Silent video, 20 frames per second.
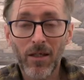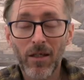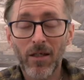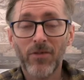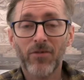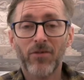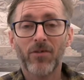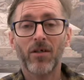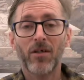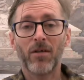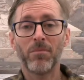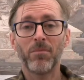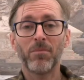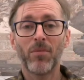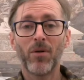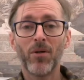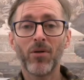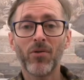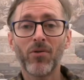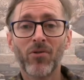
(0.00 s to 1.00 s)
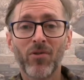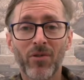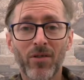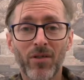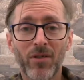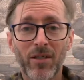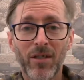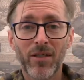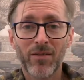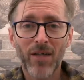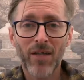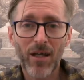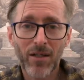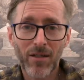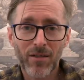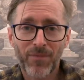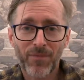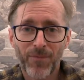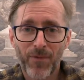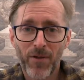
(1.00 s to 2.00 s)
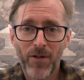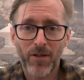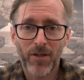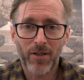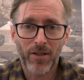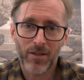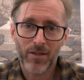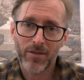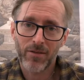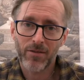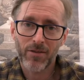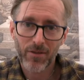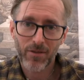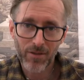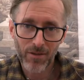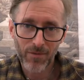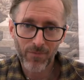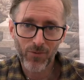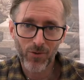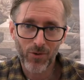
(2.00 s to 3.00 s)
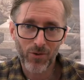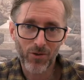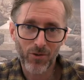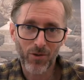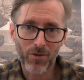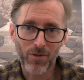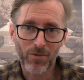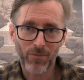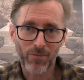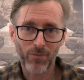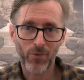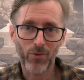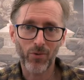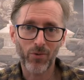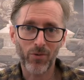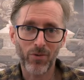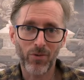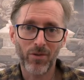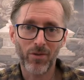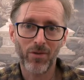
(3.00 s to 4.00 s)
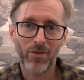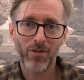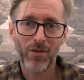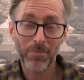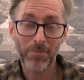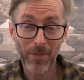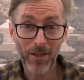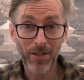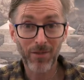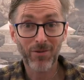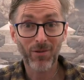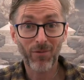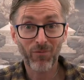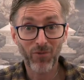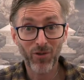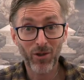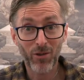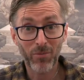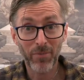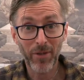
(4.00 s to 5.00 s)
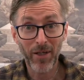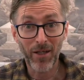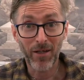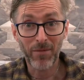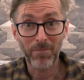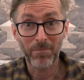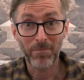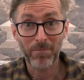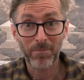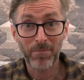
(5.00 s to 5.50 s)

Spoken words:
it's emotionally satisfying to give your dog food. It makes you feel better.